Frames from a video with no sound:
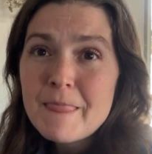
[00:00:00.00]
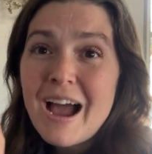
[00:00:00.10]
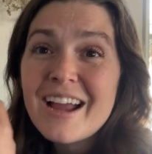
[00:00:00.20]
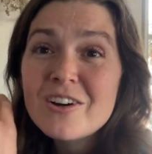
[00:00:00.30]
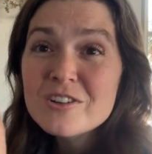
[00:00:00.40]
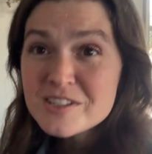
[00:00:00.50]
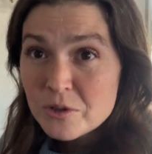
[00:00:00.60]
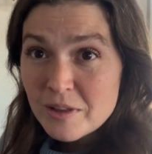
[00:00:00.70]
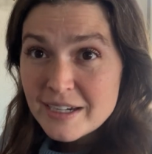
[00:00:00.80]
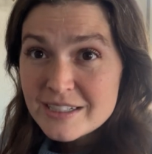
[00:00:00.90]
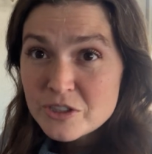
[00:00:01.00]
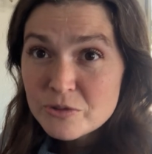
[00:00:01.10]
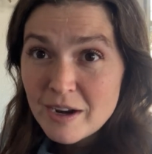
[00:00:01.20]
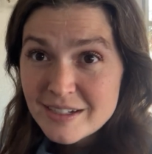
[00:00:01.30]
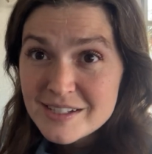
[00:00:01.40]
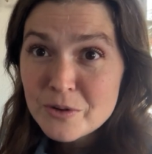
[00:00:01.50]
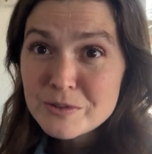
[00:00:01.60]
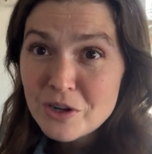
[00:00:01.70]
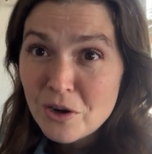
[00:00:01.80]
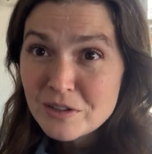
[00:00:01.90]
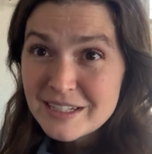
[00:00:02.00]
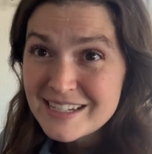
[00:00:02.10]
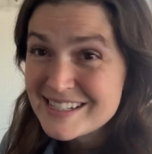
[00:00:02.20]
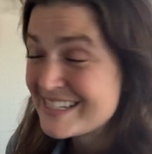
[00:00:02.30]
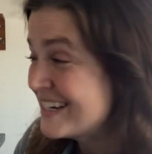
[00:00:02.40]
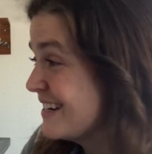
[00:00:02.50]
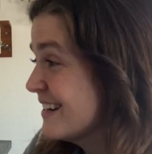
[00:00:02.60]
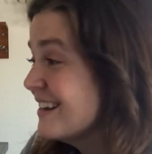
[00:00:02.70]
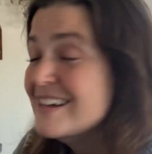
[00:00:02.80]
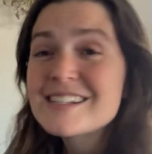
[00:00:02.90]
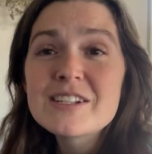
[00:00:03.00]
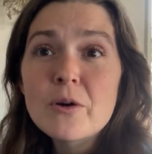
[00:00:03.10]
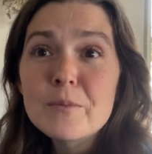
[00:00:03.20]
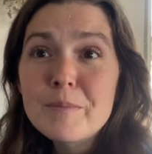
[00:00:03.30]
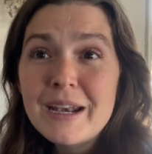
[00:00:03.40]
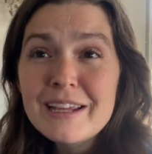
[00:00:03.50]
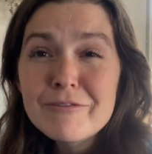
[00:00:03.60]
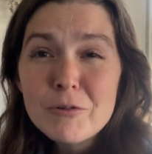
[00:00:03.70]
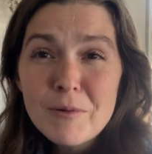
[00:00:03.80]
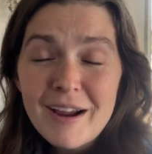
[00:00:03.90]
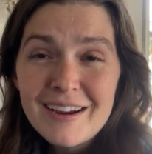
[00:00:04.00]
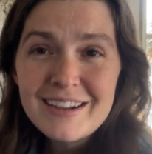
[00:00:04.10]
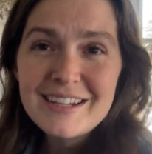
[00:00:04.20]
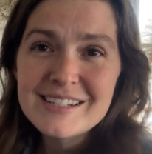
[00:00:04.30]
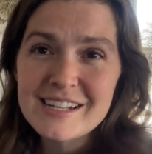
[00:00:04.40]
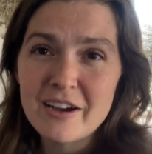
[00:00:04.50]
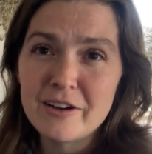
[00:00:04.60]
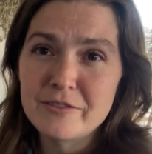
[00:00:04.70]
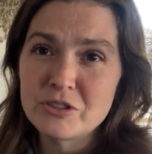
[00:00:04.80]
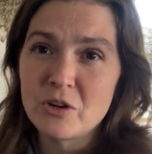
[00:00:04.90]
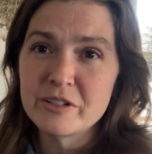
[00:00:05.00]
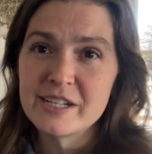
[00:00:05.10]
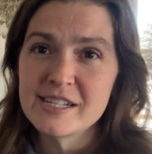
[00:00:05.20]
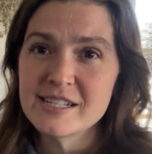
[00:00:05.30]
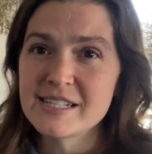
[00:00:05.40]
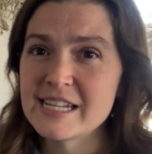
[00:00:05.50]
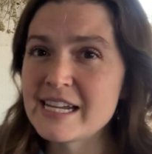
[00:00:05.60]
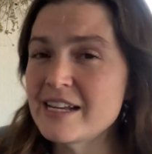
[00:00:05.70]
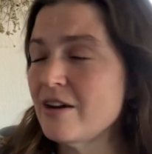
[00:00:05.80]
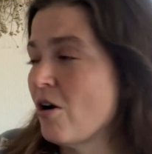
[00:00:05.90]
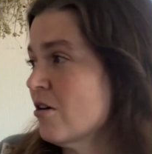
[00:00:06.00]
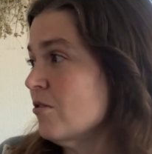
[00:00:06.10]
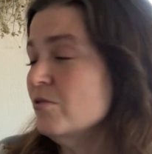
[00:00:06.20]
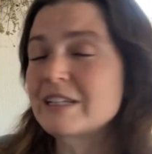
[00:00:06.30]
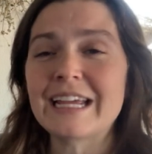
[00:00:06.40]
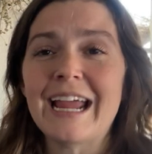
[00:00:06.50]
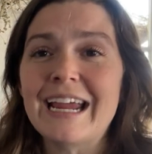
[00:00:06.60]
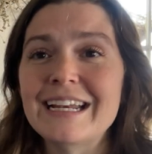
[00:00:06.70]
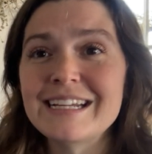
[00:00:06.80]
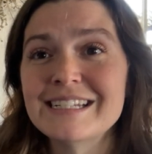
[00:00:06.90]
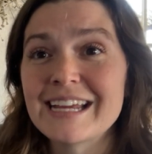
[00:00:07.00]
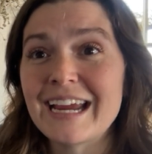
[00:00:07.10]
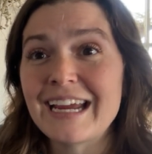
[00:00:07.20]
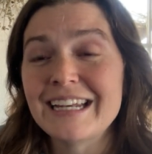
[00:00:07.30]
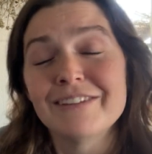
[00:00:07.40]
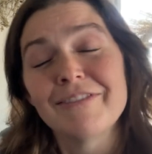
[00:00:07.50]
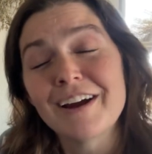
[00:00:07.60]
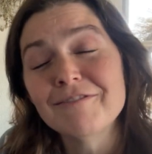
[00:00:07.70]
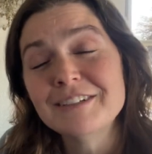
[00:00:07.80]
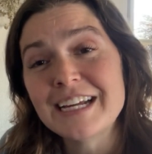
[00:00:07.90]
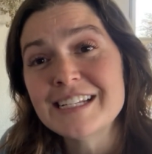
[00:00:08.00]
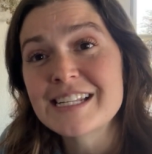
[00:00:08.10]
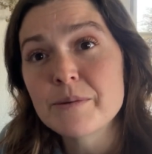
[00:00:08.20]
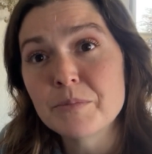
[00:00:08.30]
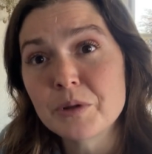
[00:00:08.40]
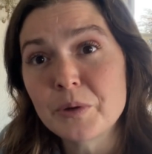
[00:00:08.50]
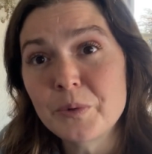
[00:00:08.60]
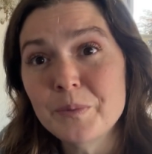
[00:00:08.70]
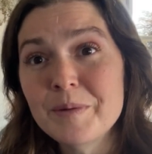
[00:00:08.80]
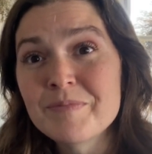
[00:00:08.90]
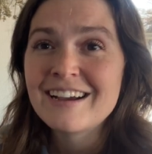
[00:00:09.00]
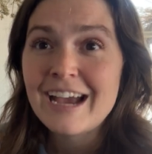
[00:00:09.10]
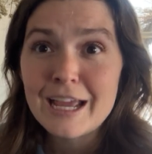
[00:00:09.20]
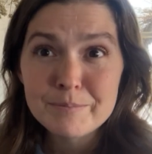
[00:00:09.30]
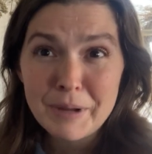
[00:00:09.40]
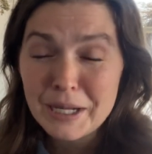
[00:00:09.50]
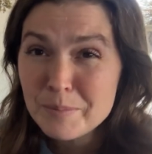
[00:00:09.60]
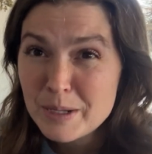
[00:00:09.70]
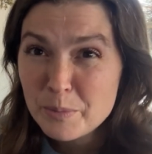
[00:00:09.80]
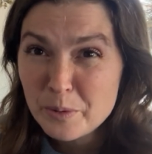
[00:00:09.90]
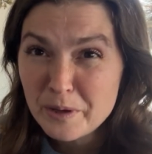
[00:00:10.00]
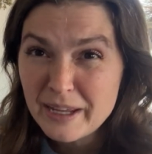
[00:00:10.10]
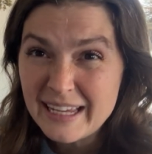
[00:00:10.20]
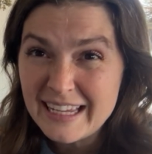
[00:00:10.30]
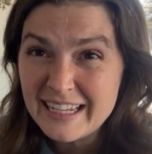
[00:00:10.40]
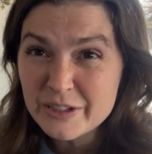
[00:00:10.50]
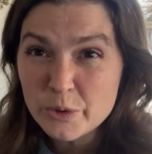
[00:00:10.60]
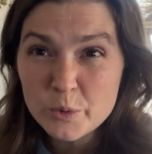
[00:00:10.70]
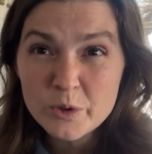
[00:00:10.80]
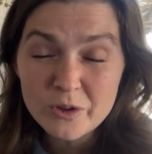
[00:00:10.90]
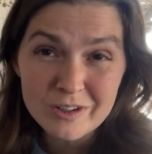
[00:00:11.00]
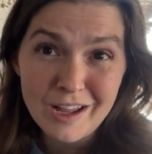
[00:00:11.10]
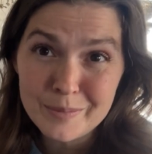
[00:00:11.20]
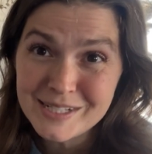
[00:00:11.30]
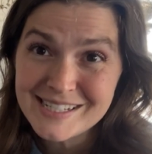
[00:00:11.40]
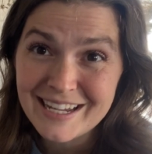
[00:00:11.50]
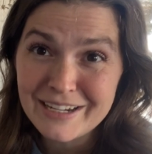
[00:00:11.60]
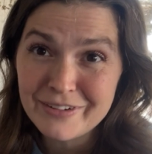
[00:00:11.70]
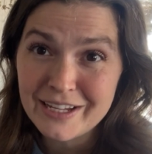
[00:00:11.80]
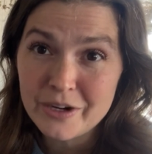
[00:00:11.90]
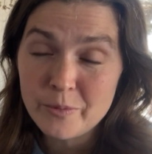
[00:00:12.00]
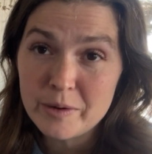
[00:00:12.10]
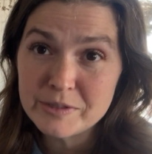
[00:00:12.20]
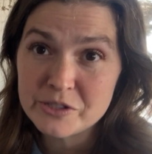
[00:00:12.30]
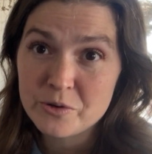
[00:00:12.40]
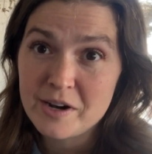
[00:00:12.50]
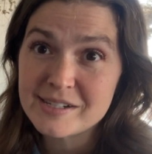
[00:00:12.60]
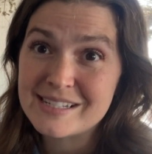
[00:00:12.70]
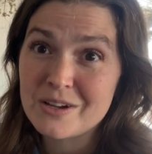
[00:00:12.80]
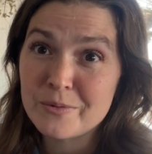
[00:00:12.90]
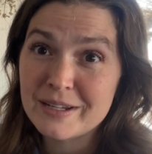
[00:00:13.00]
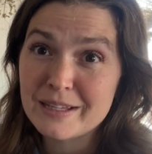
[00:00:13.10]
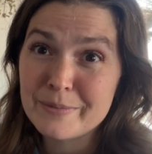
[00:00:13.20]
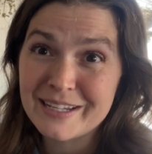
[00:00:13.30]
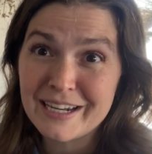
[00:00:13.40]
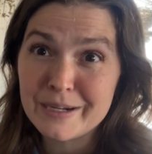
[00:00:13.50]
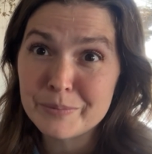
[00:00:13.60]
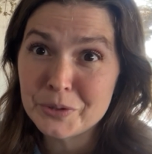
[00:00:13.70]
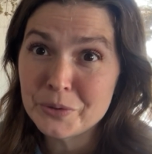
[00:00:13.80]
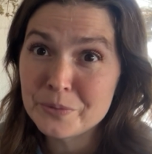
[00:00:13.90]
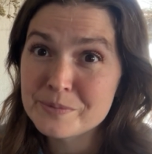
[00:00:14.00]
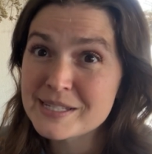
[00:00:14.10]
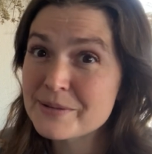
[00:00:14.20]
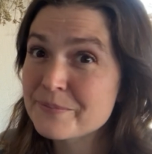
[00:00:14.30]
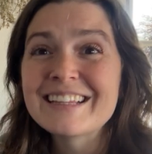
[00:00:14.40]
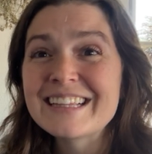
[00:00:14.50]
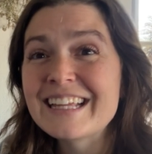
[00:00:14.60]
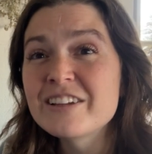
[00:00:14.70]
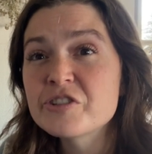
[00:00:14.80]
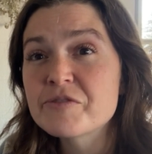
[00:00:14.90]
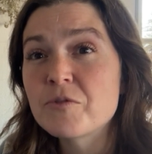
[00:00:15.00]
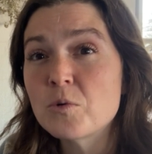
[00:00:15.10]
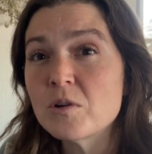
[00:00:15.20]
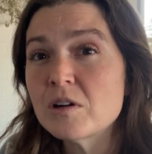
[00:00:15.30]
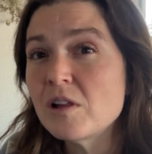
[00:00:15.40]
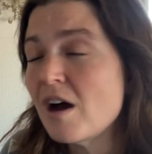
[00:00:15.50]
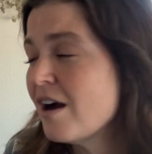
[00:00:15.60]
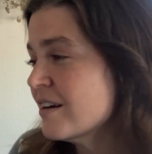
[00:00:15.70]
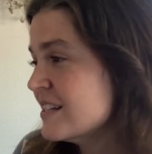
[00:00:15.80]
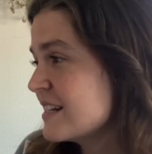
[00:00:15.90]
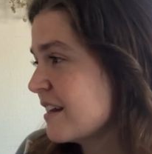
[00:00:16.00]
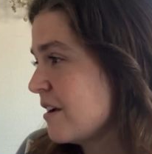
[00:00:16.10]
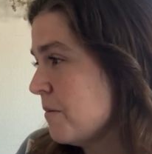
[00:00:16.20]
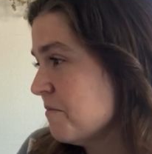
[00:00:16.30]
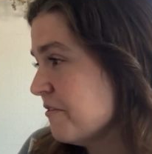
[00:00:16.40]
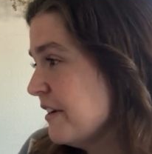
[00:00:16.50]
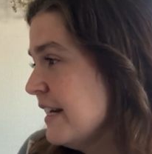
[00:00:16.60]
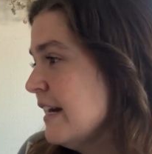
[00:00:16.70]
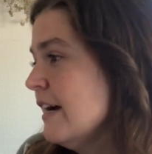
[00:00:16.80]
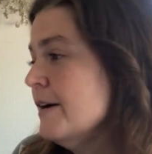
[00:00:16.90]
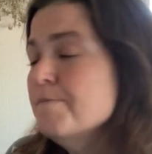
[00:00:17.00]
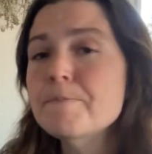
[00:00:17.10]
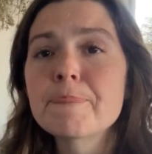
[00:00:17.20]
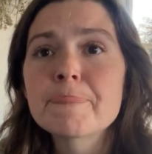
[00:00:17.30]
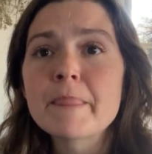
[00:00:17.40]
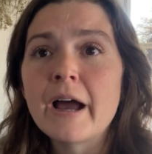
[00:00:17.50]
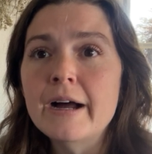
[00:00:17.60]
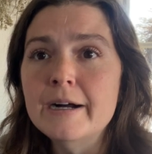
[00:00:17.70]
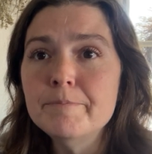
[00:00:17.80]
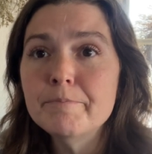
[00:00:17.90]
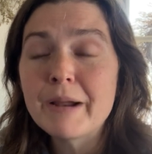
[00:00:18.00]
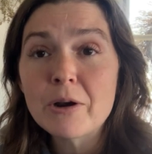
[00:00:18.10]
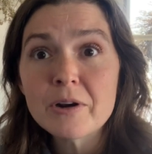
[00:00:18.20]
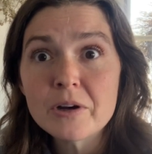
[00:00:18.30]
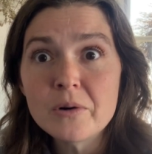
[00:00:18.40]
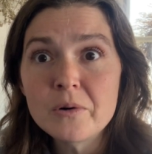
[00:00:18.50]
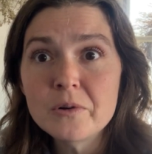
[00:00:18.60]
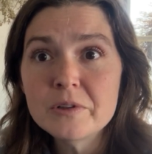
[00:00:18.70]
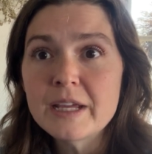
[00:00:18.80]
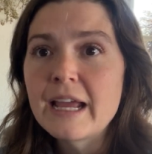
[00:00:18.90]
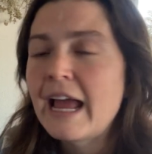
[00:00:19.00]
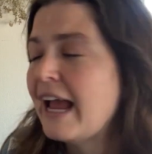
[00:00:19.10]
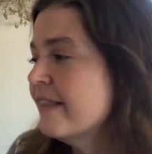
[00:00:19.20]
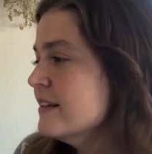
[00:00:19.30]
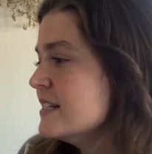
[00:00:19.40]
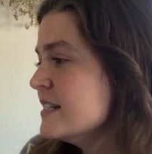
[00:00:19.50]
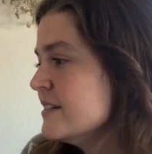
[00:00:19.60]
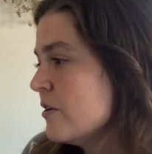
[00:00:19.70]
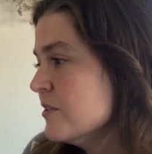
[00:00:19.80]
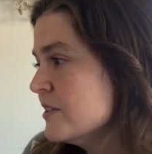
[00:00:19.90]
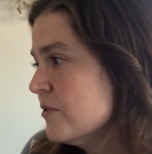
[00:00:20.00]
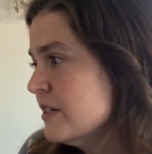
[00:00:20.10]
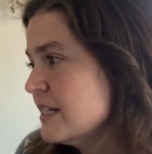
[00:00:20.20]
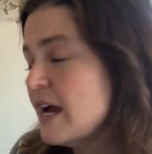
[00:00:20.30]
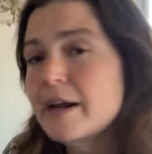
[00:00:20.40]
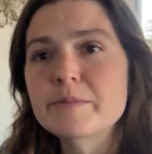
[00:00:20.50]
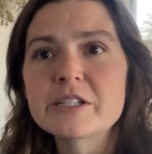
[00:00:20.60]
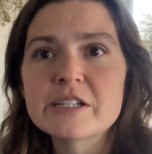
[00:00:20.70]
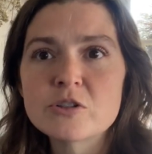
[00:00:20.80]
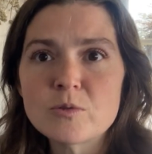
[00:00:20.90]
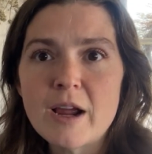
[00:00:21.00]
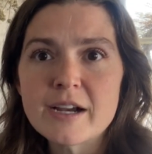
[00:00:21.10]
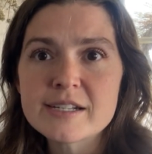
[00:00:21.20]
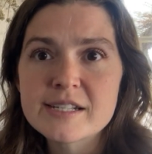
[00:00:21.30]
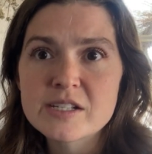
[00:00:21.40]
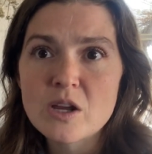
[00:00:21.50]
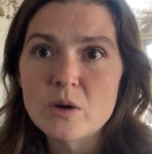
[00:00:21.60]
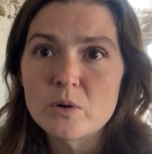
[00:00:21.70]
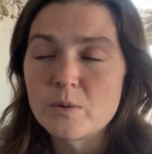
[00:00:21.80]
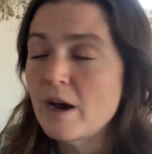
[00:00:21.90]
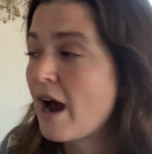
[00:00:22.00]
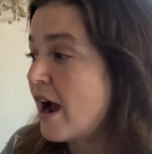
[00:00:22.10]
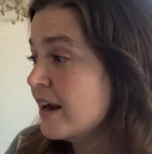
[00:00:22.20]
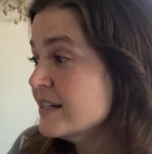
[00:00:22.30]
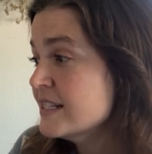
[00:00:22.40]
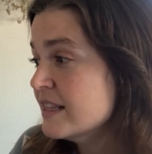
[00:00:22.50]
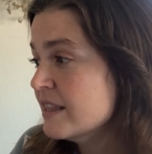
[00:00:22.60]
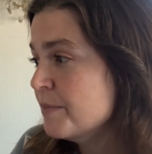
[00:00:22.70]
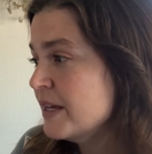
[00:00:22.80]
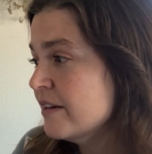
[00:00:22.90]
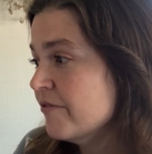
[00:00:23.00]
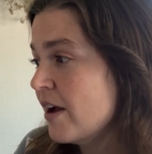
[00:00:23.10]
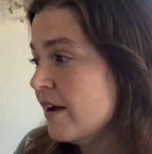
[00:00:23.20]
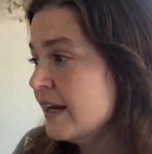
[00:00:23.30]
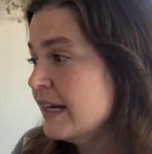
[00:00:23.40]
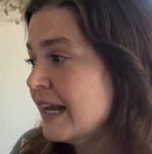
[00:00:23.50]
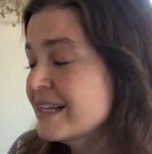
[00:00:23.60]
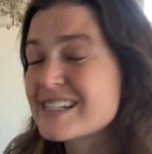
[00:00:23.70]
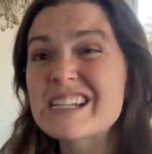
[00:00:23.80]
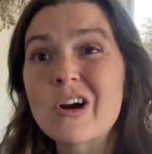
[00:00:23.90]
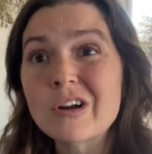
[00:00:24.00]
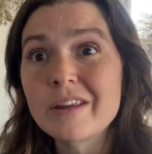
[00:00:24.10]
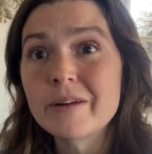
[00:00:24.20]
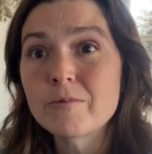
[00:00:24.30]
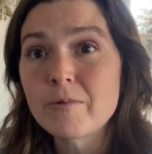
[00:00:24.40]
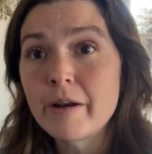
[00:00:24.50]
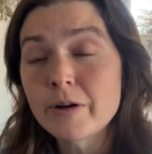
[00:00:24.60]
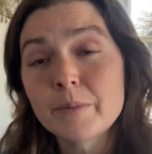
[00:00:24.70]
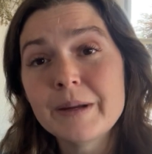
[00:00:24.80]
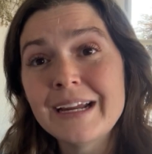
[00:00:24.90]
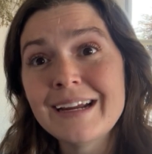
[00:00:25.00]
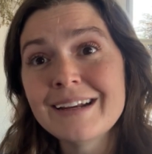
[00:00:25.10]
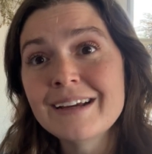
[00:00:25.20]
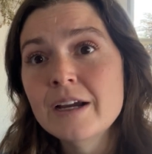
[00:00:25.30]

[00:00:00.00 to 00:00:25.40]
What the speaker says: I also like to direct sow dahlia seed. So many varieties of dahlia seed are only 80 to 85 days to bloom. And many people in cooler climates can even get away with direct sowing them and getting blooms. Then there's 4 o'clocks, gomphrena, marigold. And this is also the time to direct sow hyacinth bean vine and scarlet runner bean.